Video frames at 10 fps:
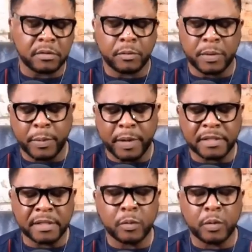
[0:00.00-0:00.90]
when we are
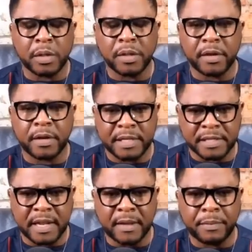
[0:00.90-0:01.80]
dealing with
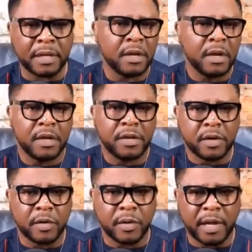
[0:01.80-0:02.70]
Islamic,
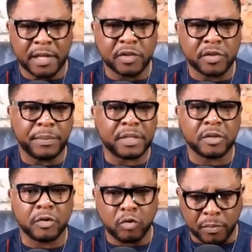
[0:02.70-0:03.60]

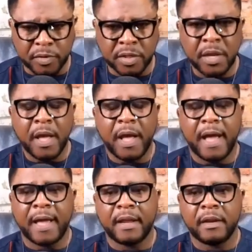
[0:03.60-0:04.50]
extremist groups.
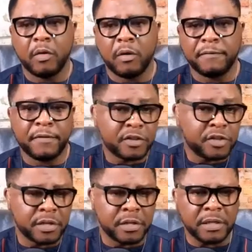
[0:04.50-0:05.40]
And
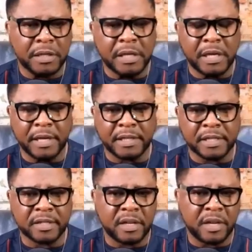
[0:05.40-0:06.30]
unfortunately, it
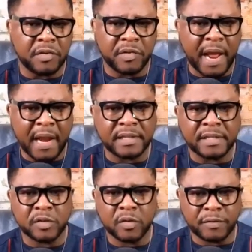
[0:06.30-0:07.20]
is the
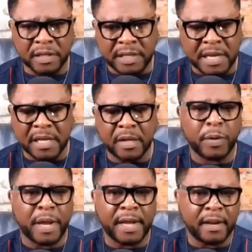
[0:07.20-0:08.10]
realities of the day.
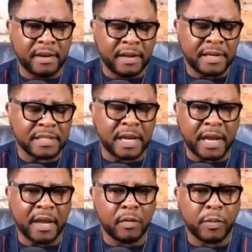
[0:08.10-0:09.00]
In the
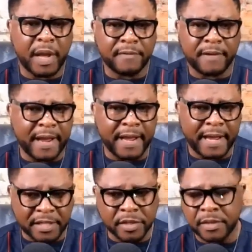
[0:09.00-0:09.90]
Sahel, we have
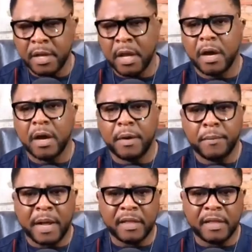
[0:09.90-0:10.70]
Al-Qaeda. I